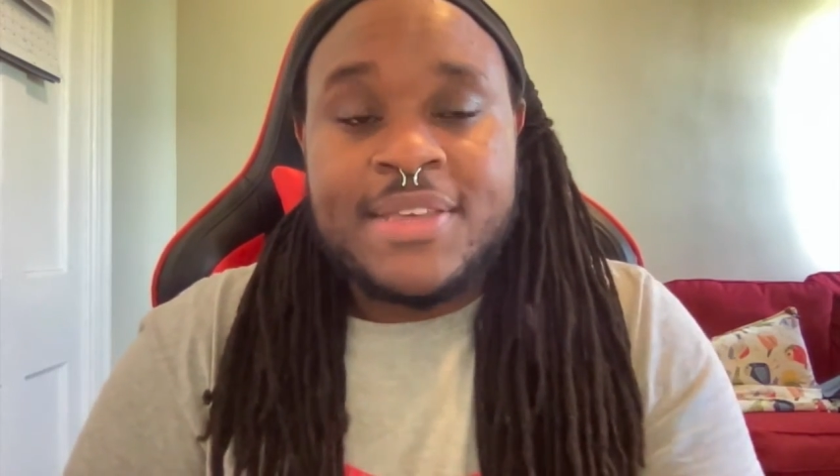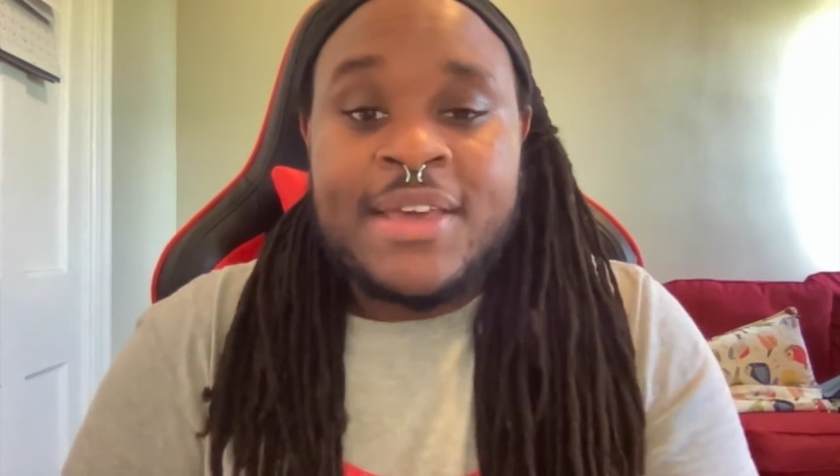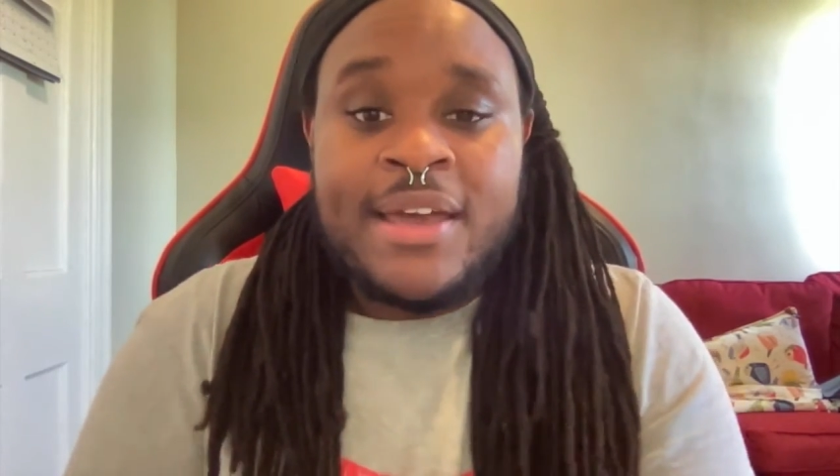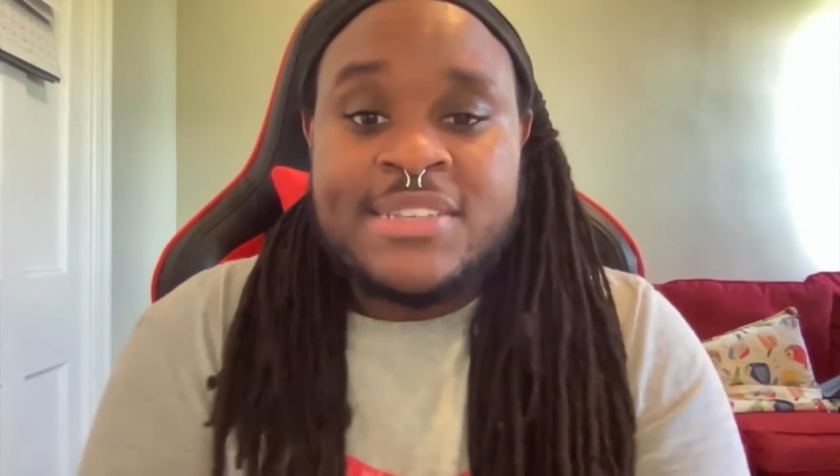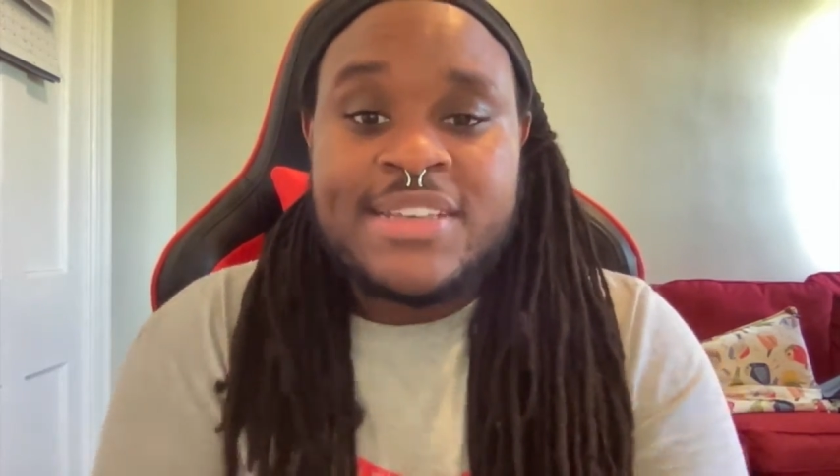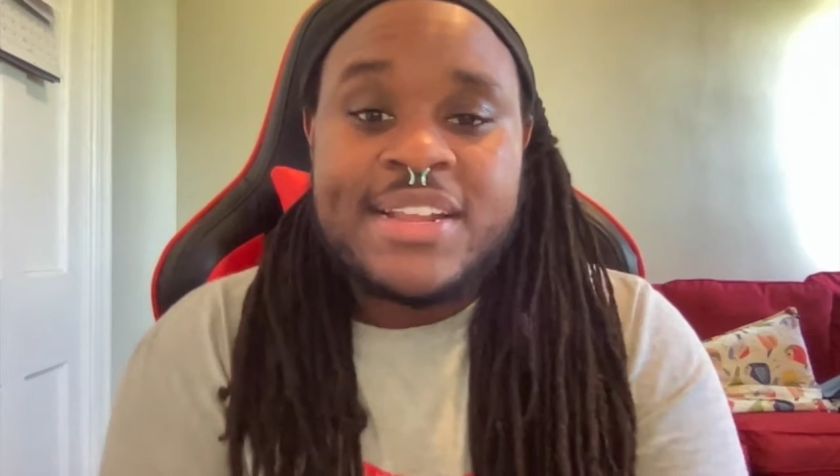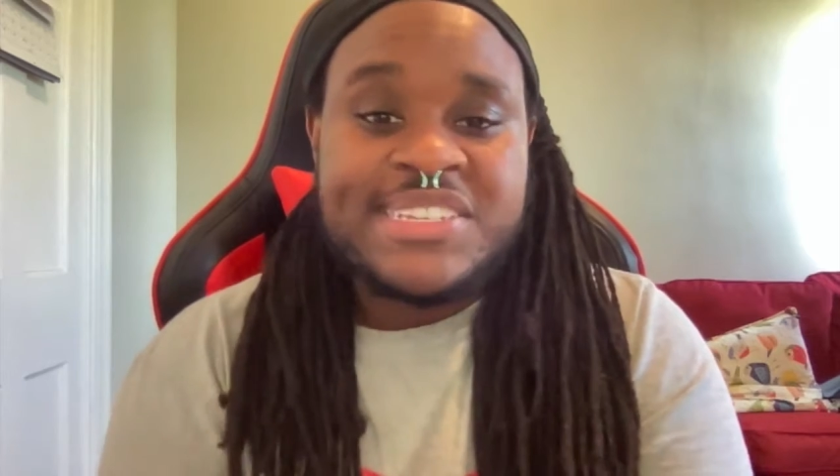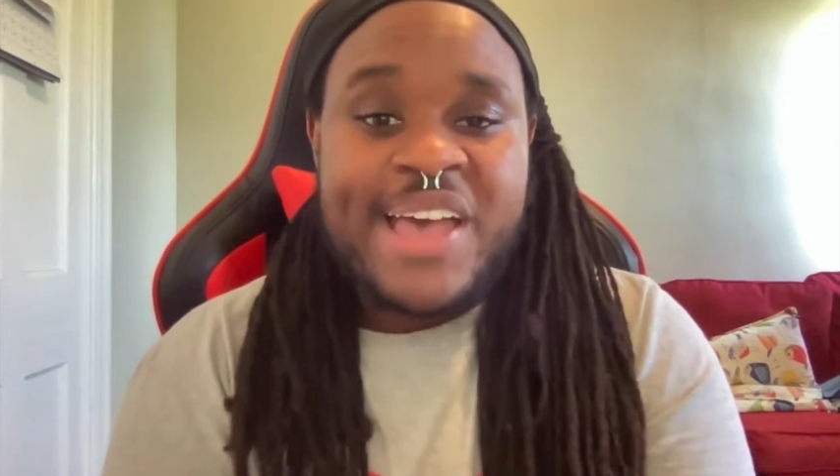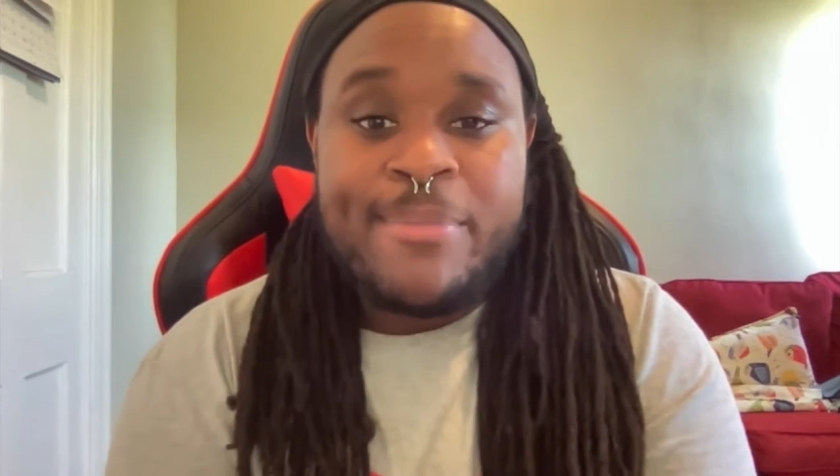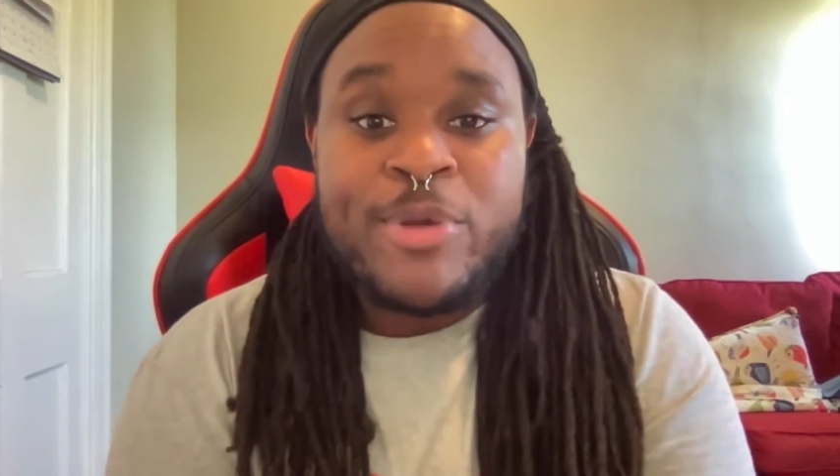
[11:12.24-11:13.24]
Set a
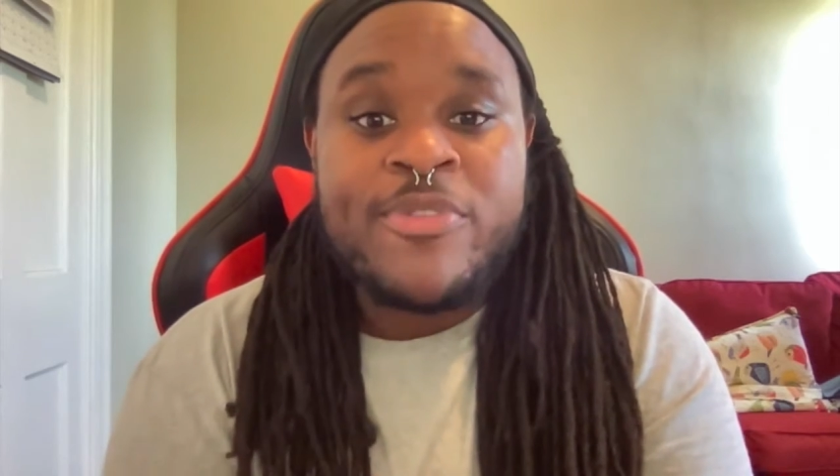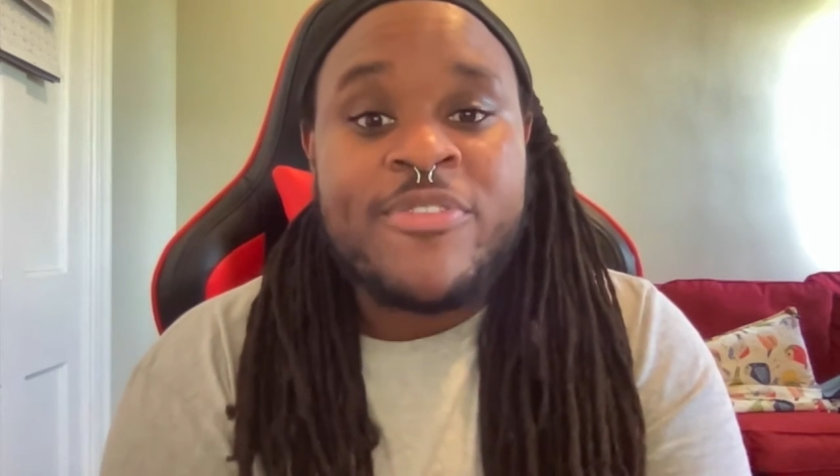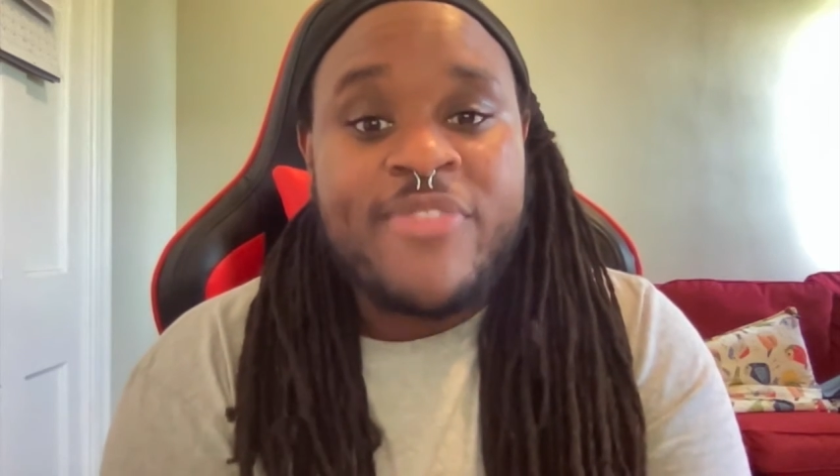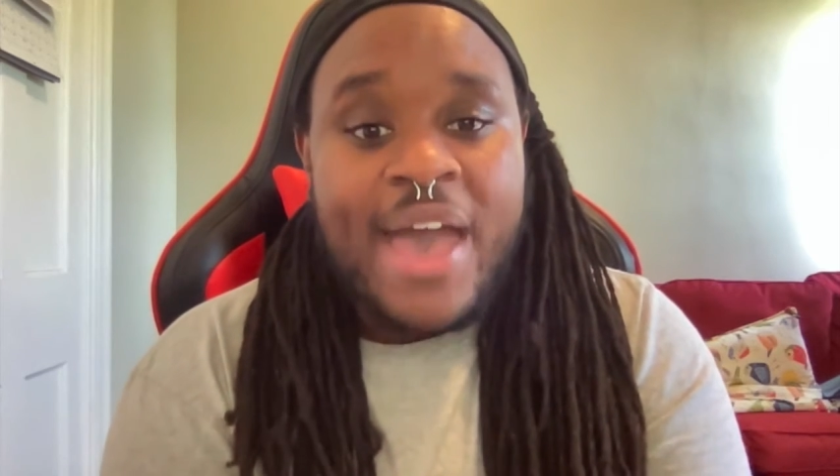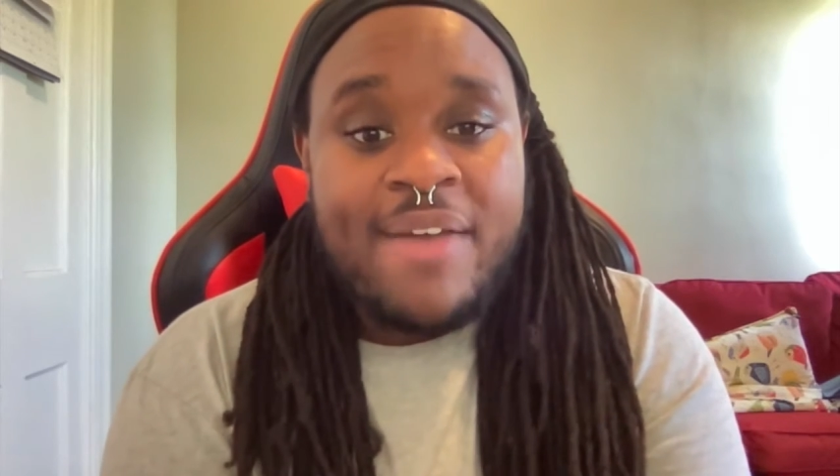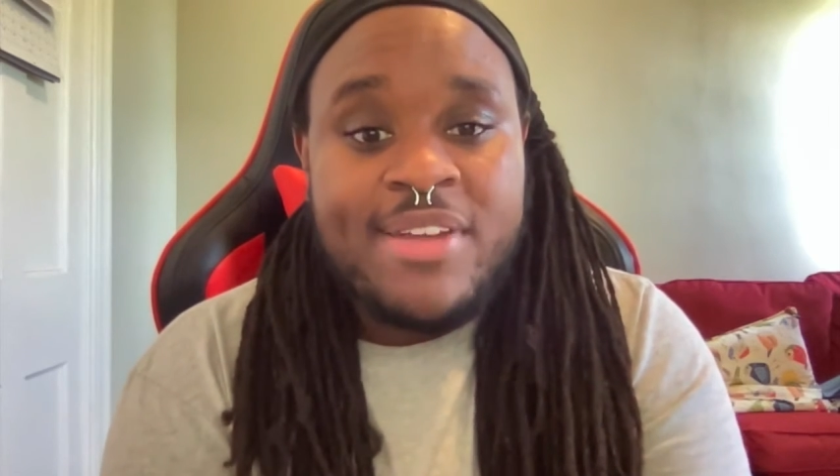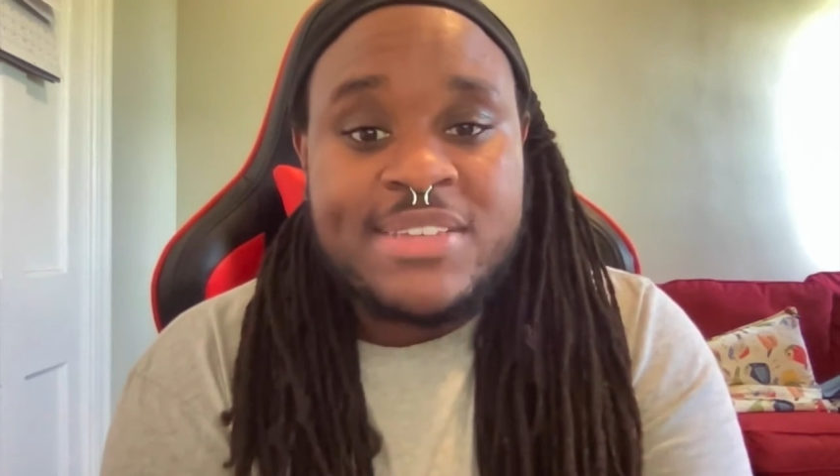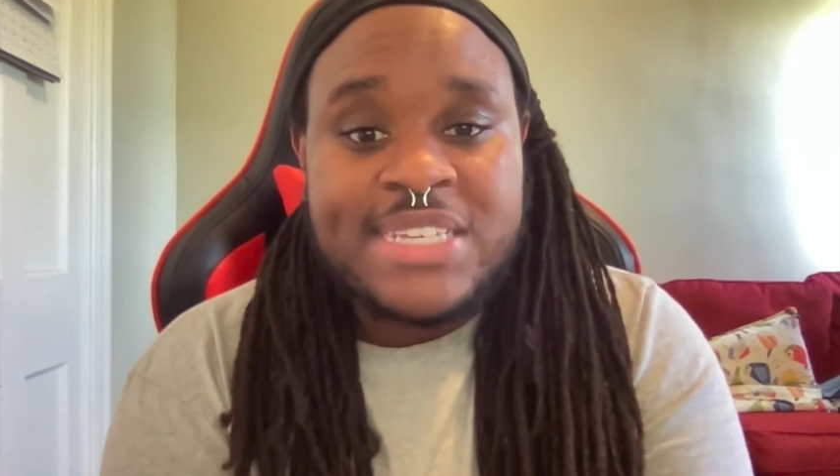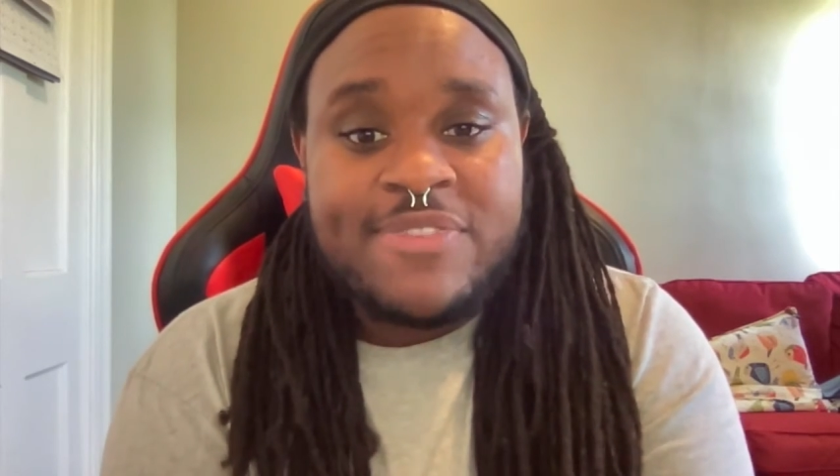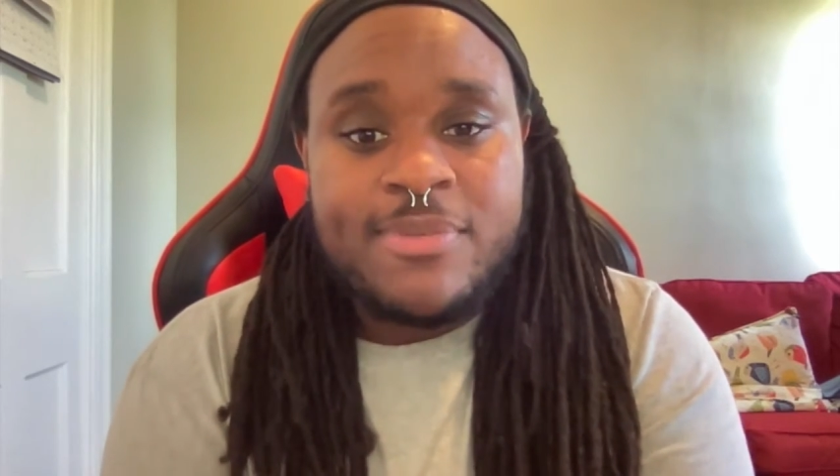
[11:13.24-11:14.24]
timer for 5 to 7